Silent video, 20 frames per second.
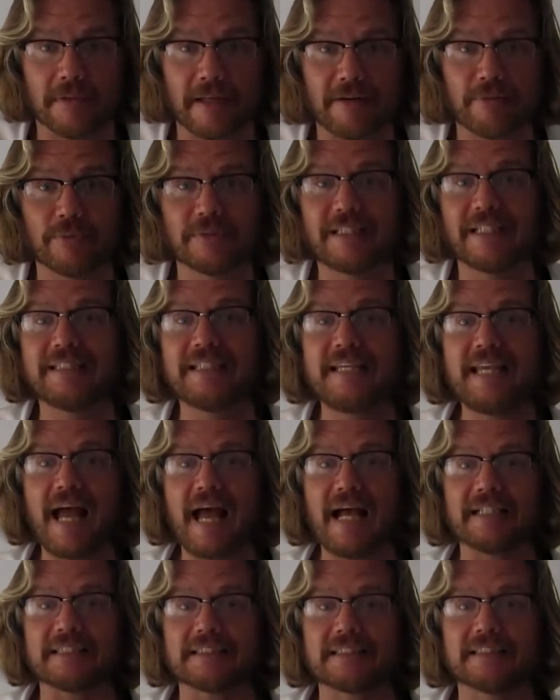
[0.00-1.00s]
And everyone says
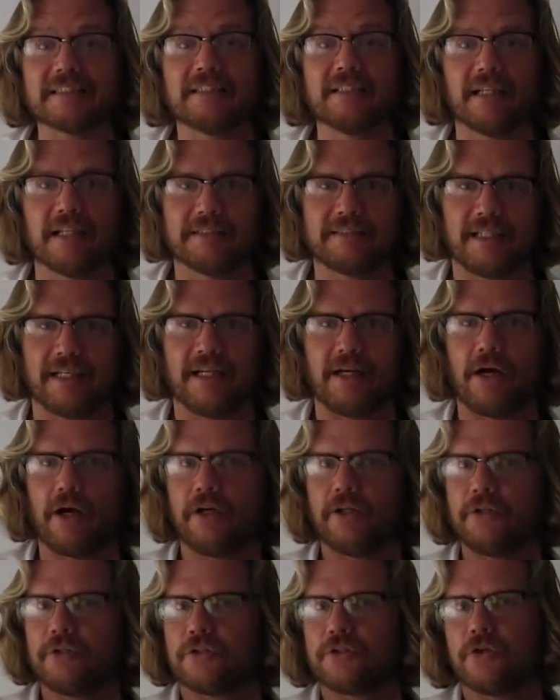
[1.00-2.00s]
yes. And I say, are
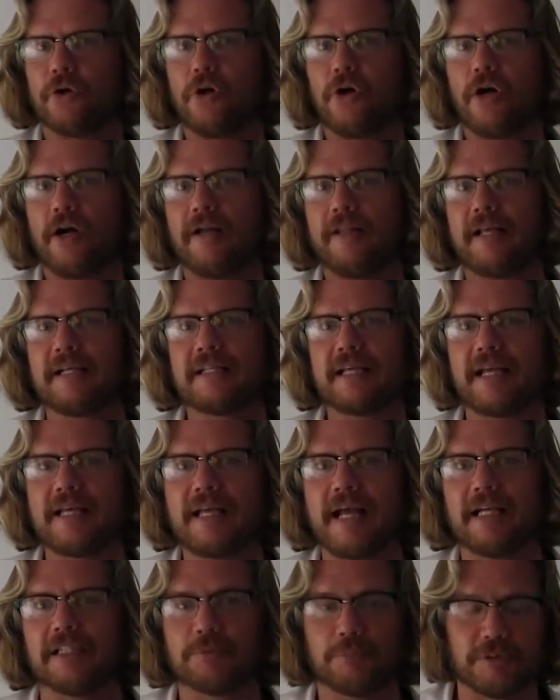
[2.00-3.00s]
you sure? And they say
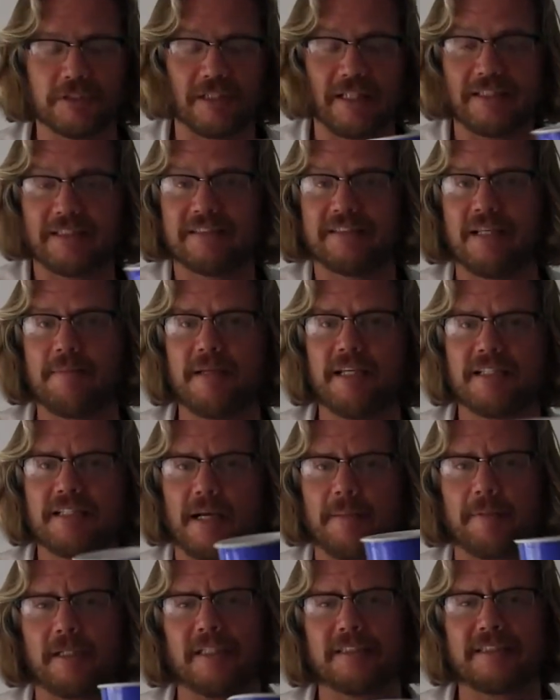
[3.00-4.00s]
yes. Would you like to see me
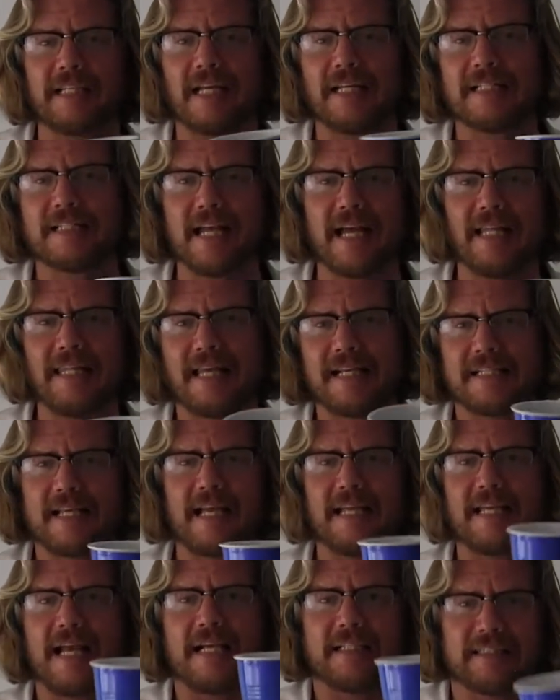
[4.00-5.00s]
dump it on Sally's head? And they
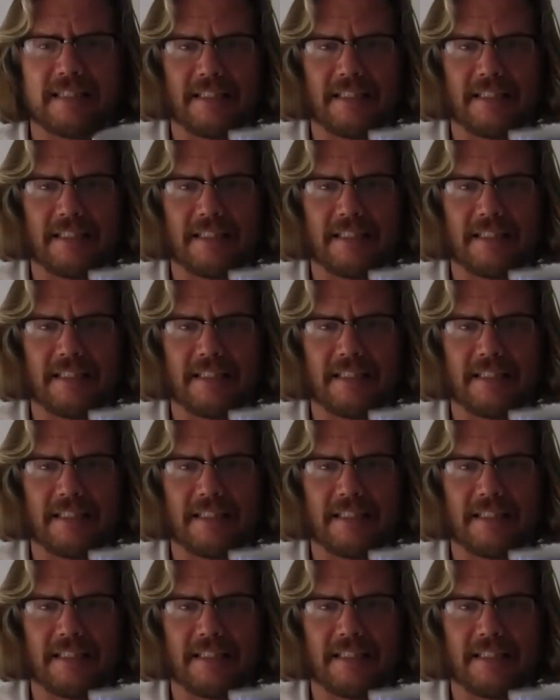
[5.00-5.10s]
say yes.